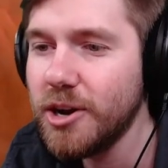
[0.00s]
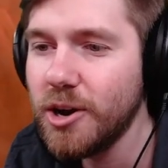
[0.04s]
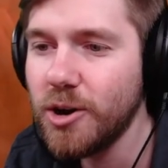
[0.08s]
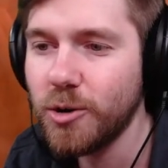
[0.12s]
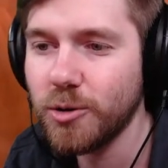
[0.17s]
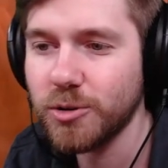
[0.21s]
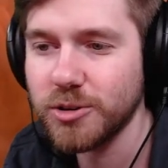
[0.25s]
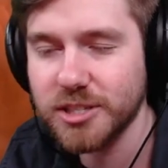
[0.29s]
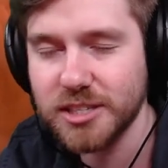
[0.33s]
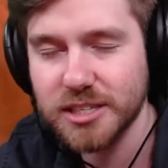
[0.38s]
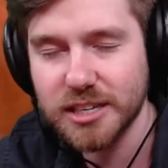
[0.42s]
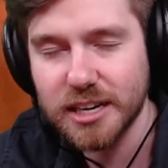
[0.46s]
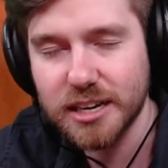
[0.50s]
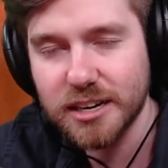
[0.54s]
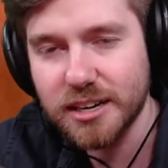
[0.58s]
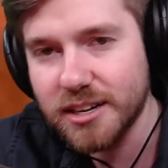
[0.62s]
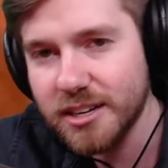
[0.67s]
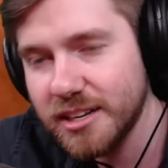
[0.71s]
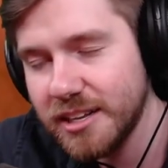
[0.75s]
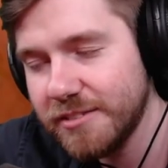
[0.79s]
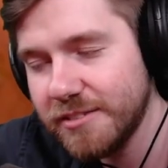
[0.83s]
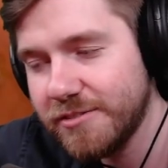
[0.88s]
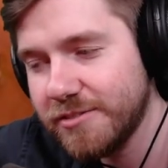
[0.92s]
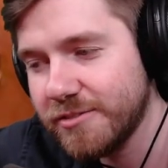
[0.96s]
or just like a
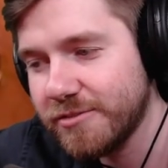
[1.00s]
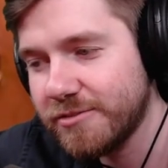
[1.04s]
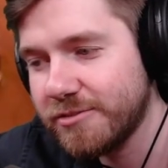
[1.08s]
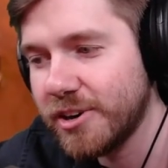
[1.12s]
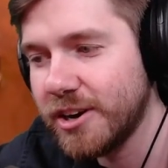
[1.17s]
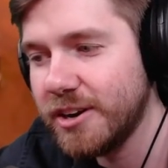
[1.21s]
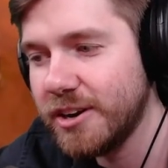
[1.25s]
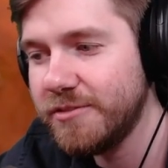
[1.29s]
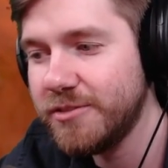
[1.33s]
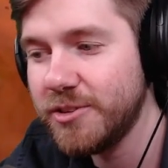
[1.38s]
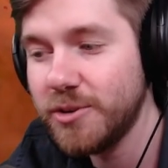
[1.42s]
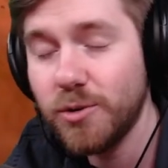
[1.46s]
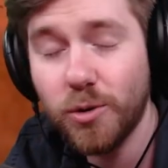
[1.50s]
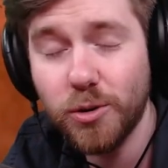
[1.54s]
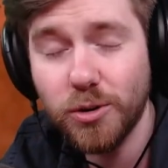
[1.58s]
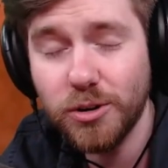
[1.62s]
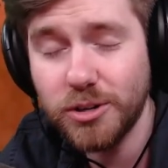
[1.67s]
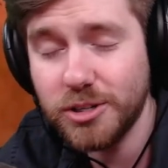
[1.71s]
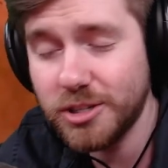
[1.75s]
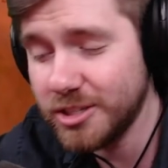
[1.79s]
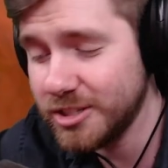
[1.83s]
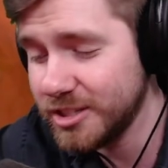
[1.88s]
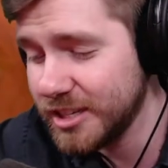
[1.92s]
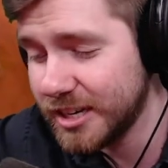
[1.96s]
cliff in front of you, or
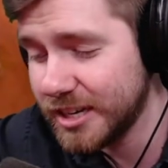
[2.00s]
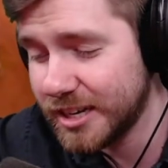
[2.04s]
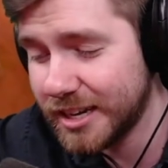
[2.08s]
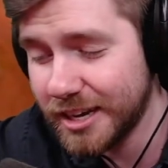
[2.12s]
just like